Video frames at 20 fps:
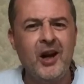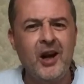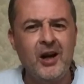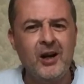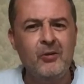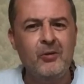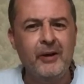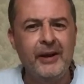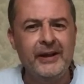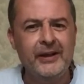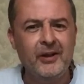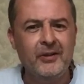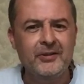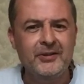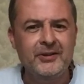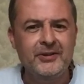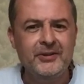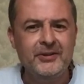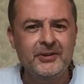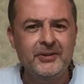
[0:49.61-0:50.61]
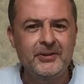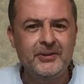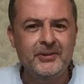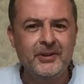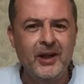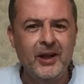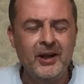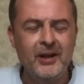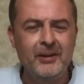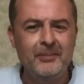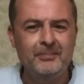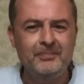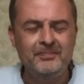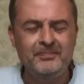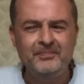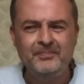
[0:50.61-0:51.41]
arc where he goes to